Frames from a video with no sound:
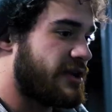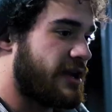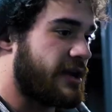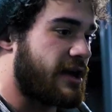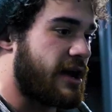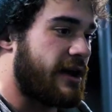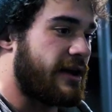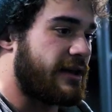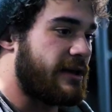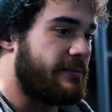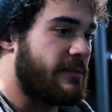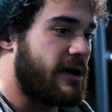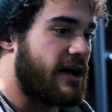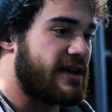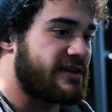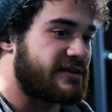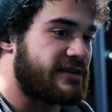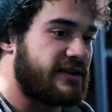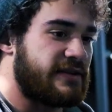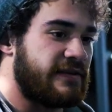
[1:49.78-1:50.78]
like kind of getting my
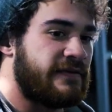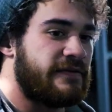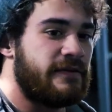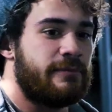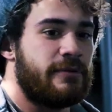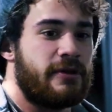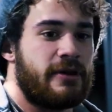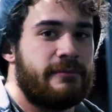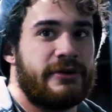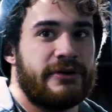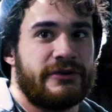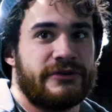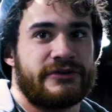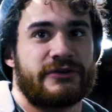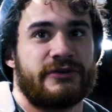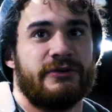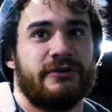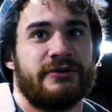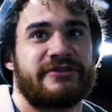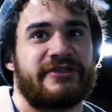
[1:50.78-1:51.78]
ass kicked in football in middle
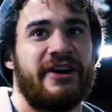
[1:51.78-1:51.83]
school.